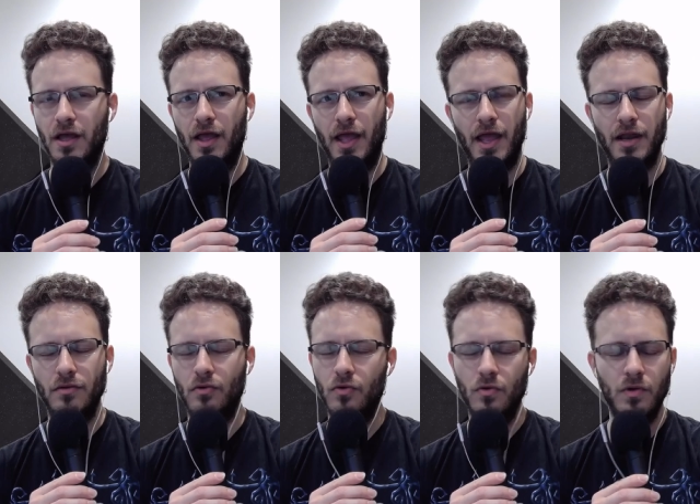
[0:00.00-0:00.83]
And
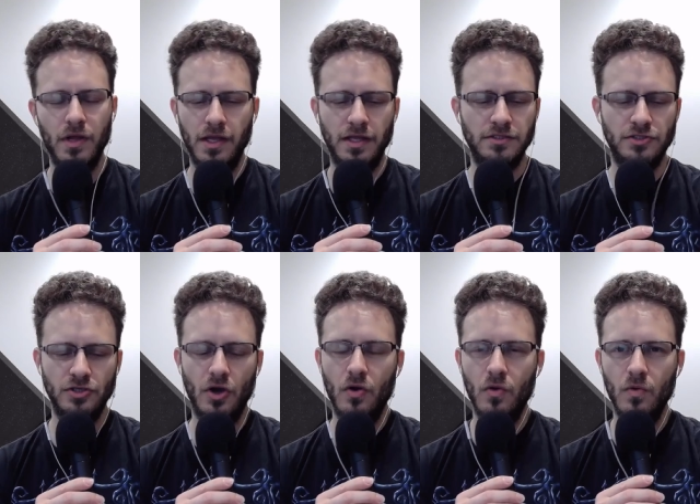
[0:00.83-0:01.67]
oh, it's
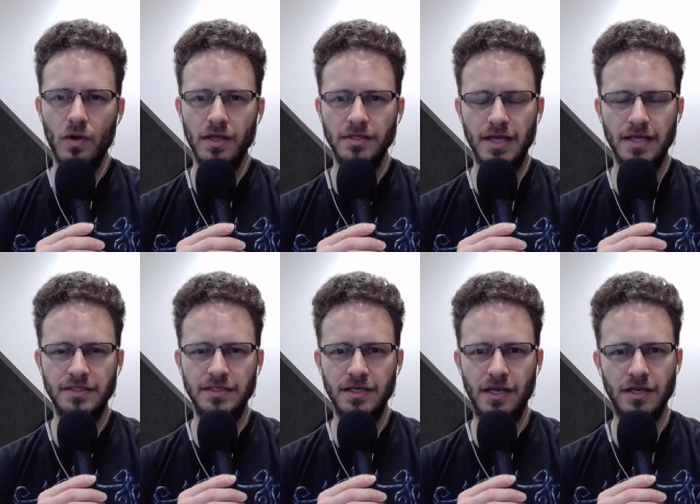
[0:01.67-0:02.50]
so
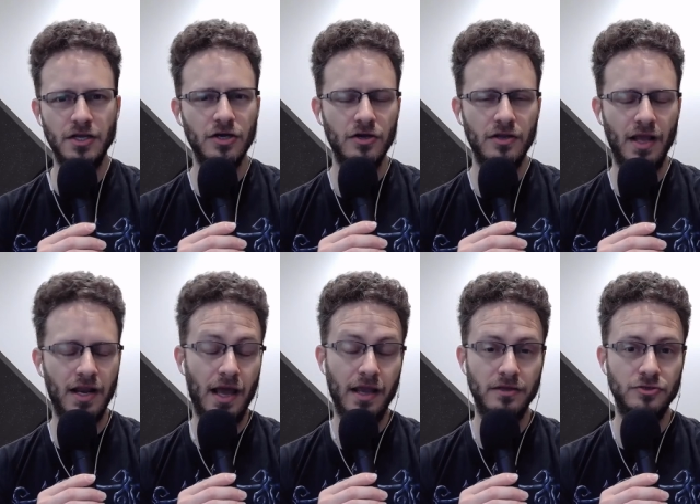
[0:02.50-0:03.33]
tasty and good, and
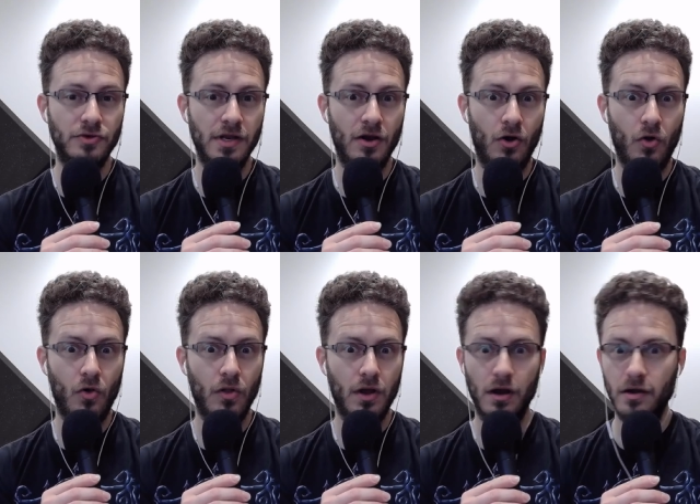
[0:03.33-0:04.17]
I could drink a
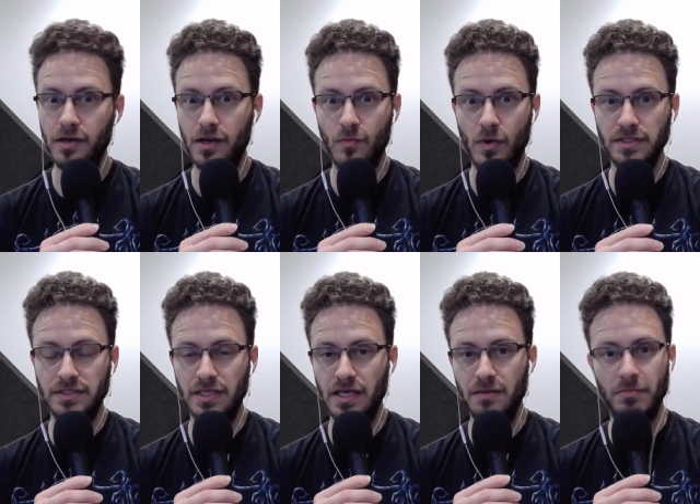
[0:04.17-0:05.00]
whole carton in one
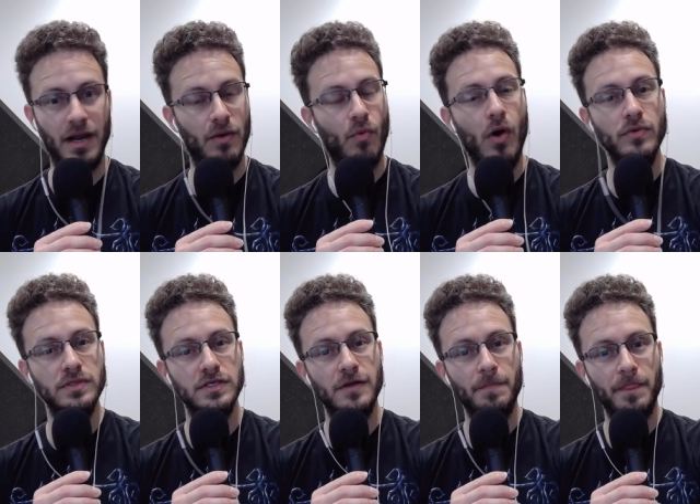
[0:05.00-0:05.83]
sitting, but I
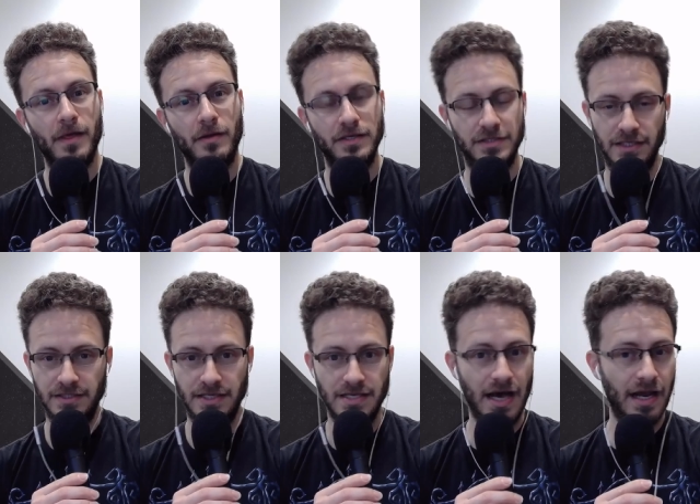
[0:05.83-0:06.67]
won't because that's
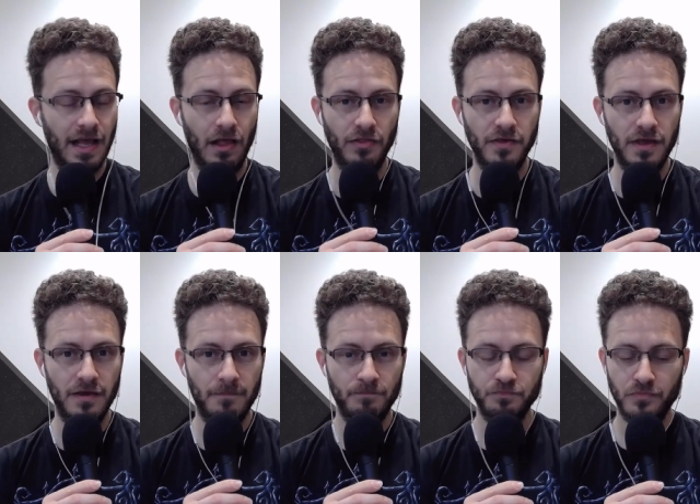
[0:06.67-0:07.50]
not
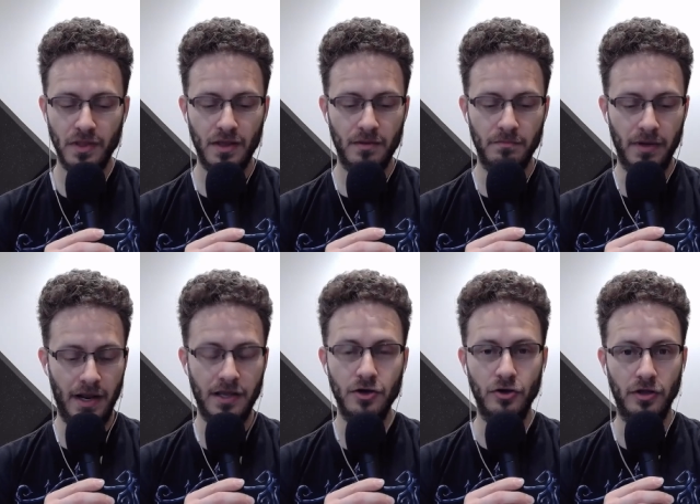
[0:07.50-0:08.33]
healthy, but
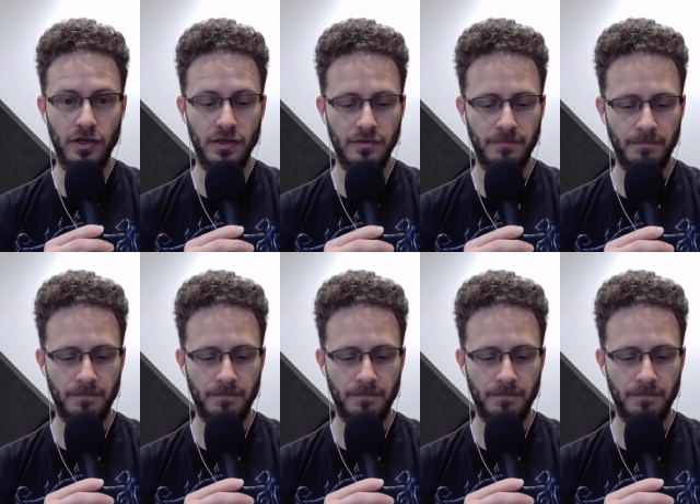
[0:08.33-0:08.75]
I could.